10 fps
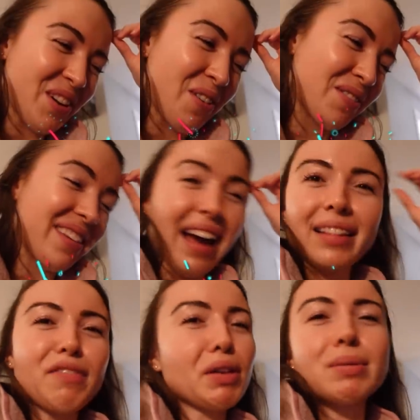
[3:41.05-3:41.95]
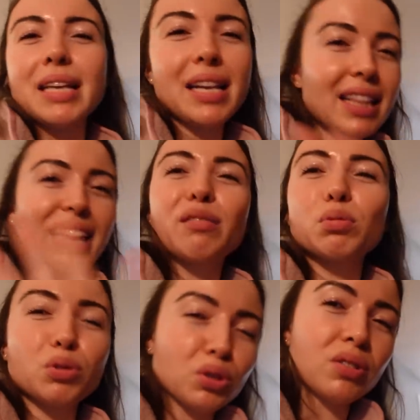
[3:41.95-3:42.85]
So yeah, if there was any like
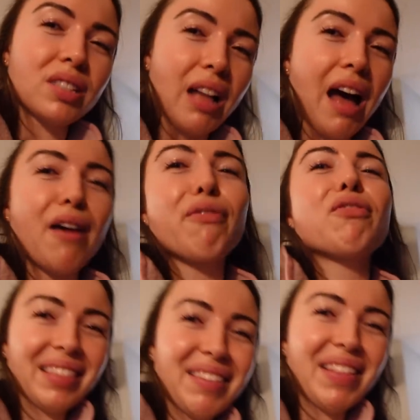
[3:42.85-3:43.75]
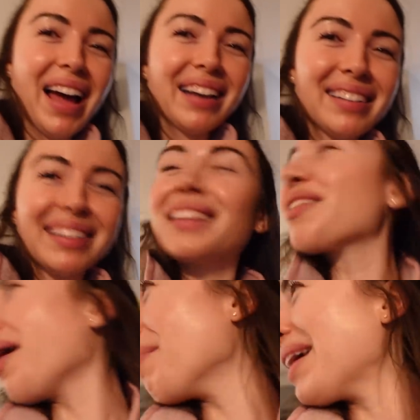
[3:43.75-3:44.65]
crucial stuff, leave that in the
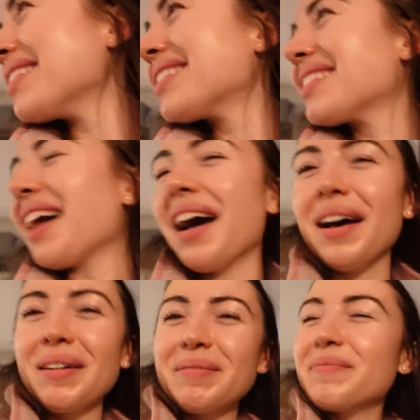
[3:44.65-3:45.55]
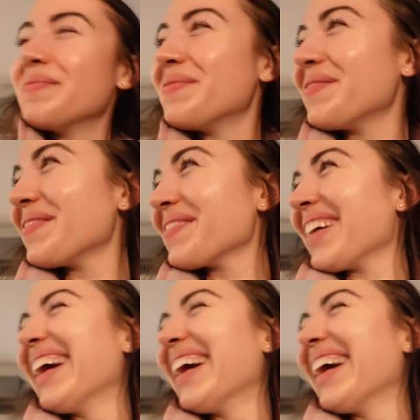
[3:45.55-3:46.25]
comments. It's um, the most important.